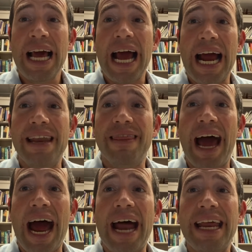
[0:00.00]
and
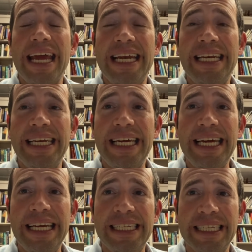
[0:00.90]
that it
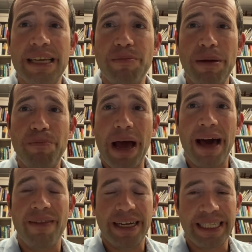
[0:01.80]
needs to be
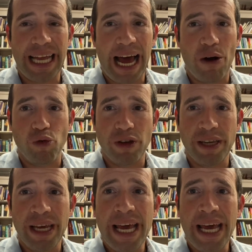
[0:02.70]
balanced out.